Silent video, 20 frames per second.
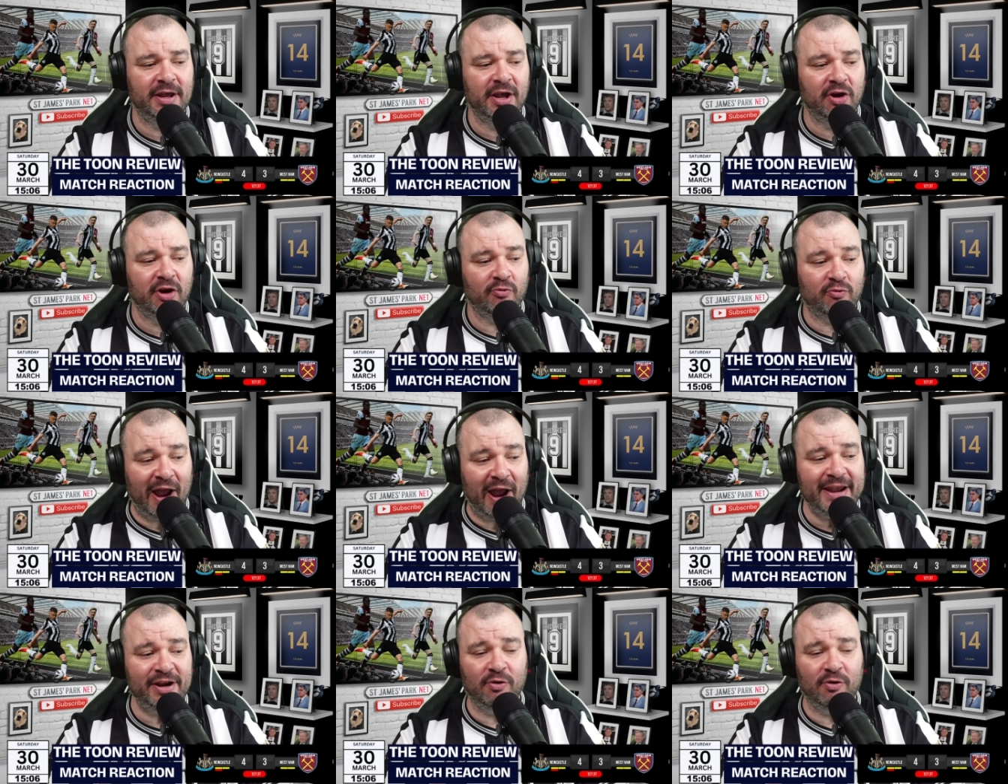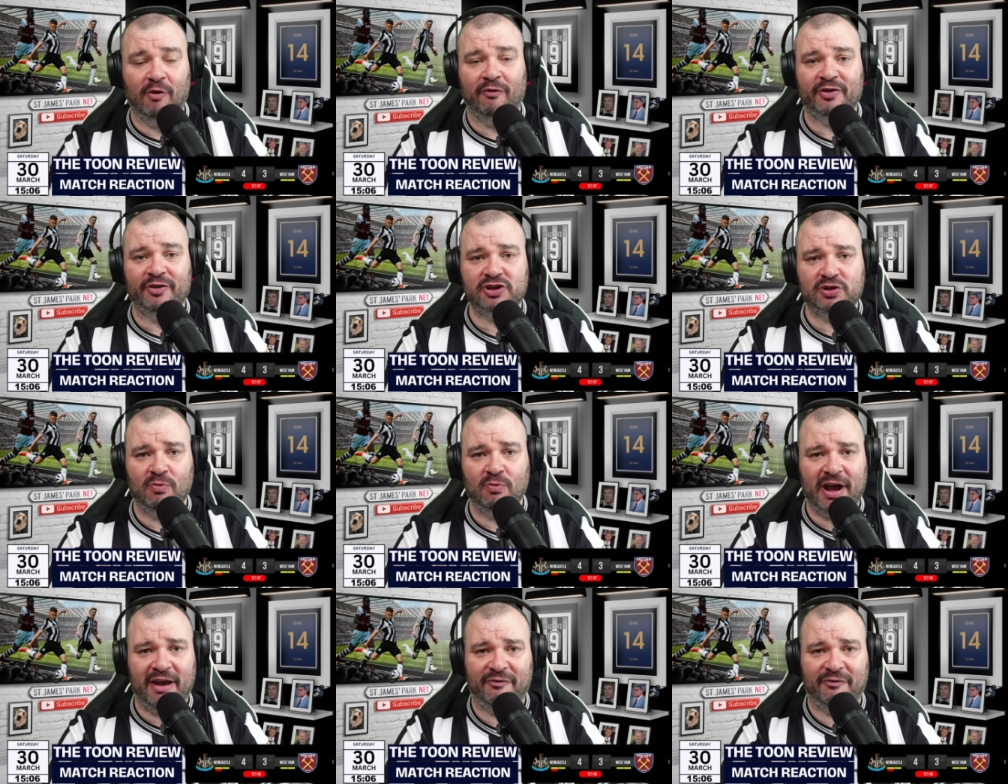right over to
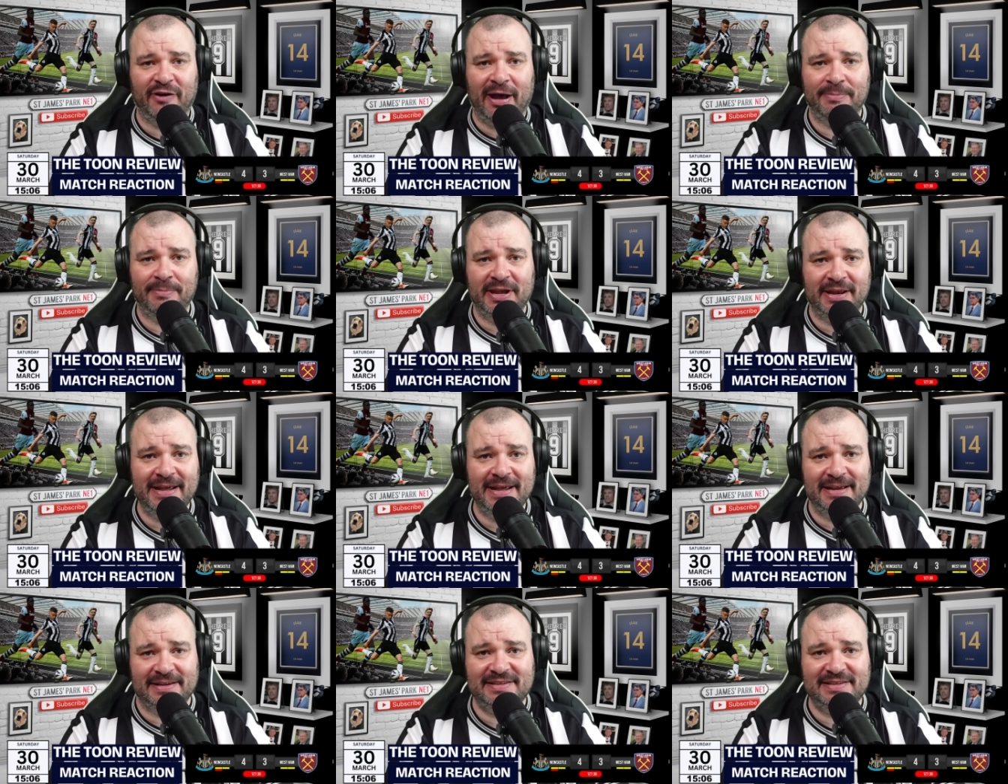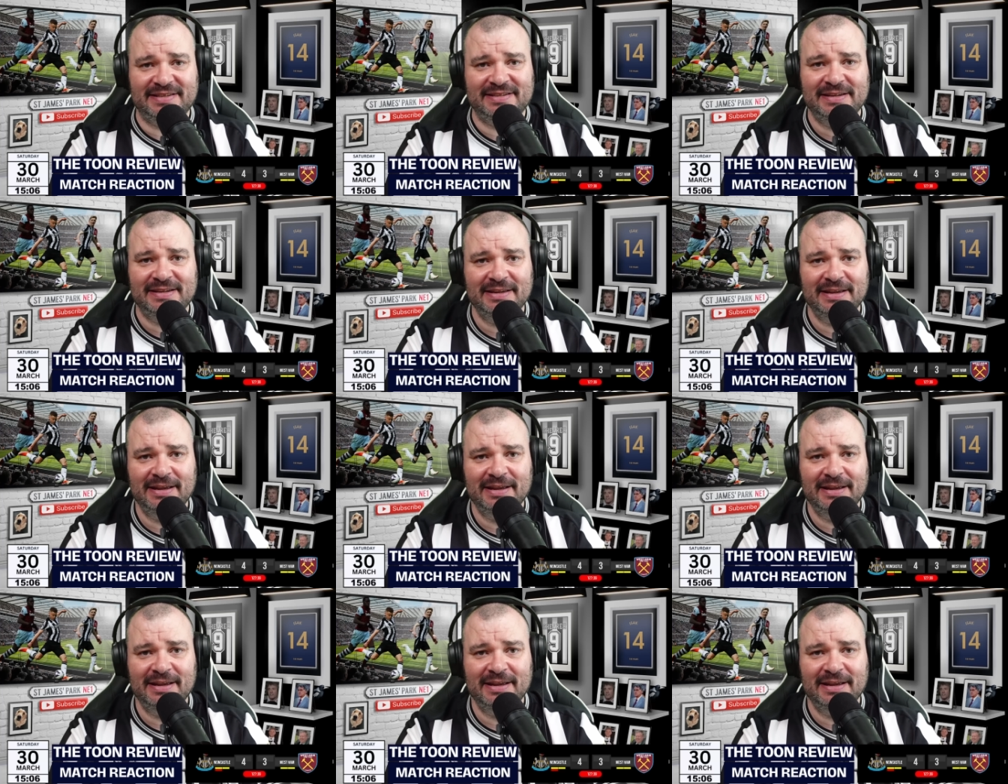where Fabian is.